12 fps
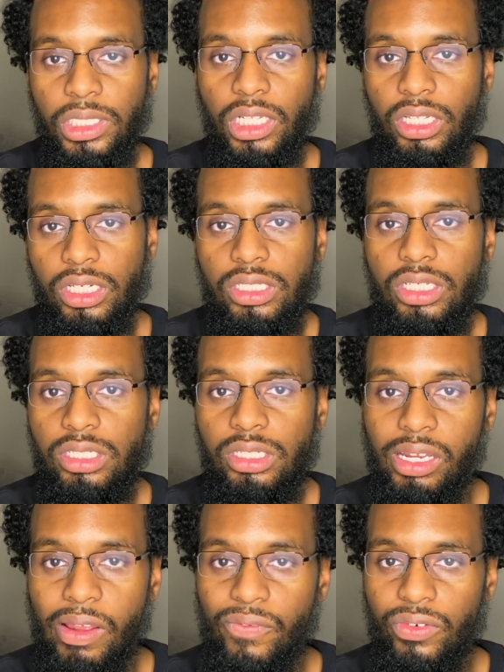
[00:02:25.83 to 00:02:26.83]
It looked
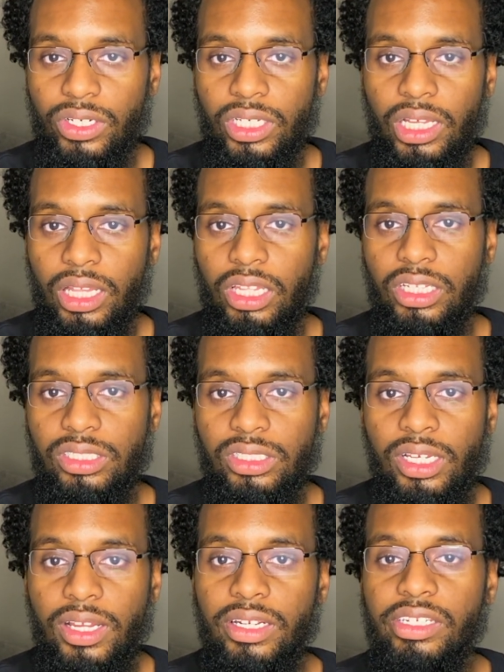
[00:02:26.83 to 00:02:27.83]
different. It looked
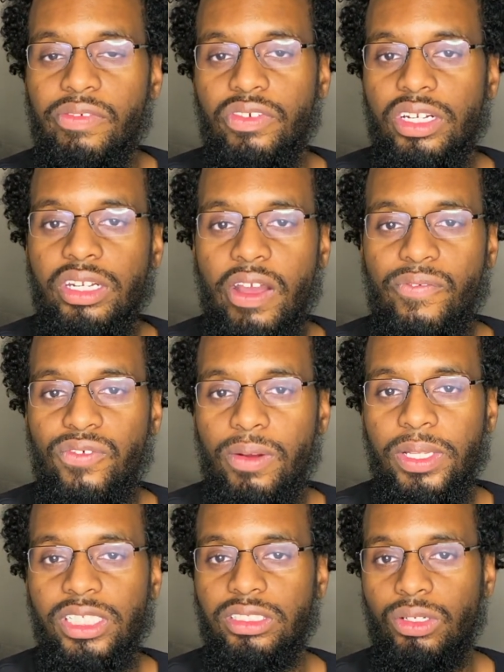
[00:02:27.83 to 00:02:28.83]
different enough from
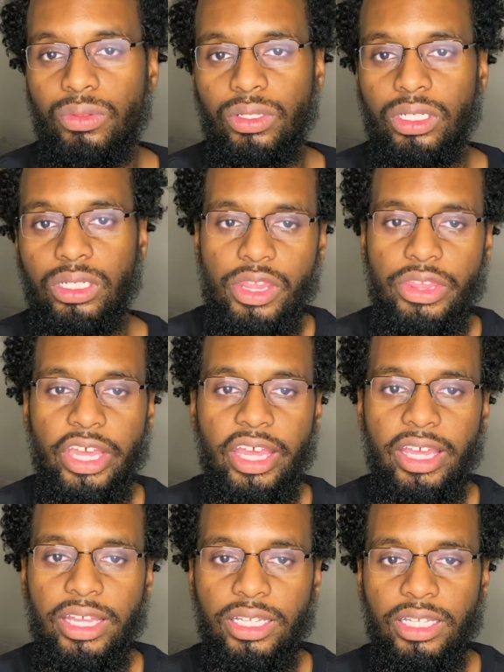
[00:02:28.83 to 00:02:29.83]
it to where
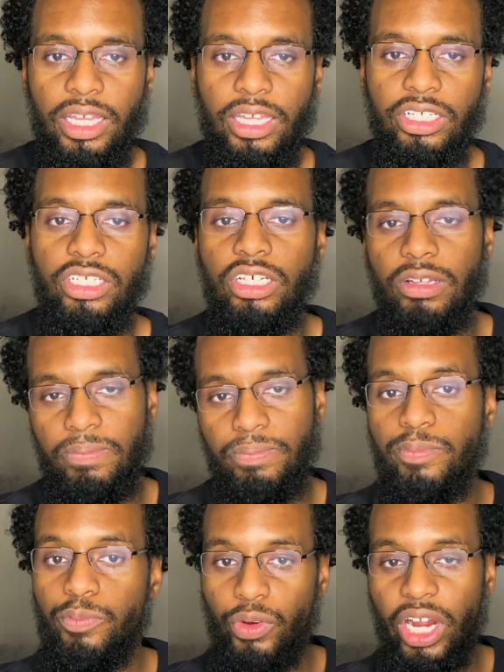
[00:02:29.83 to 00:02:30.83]
that it could
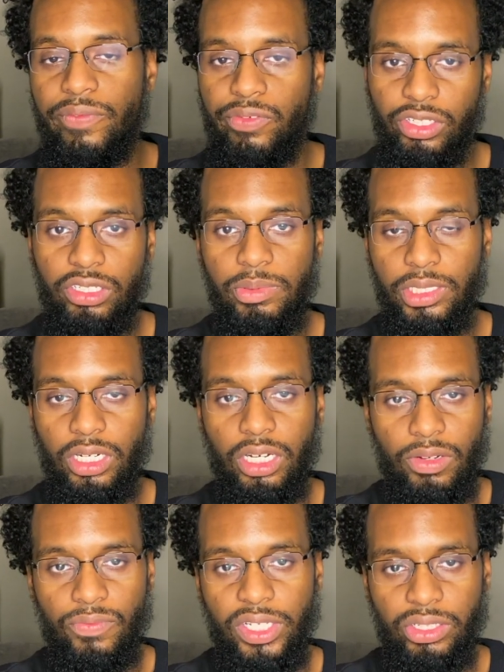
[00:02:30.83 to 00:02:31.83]
rightfully be called
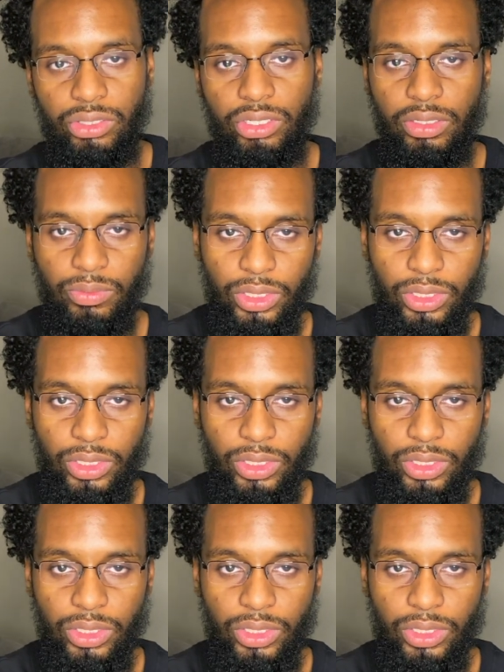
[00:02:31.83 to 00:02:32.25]
a V3.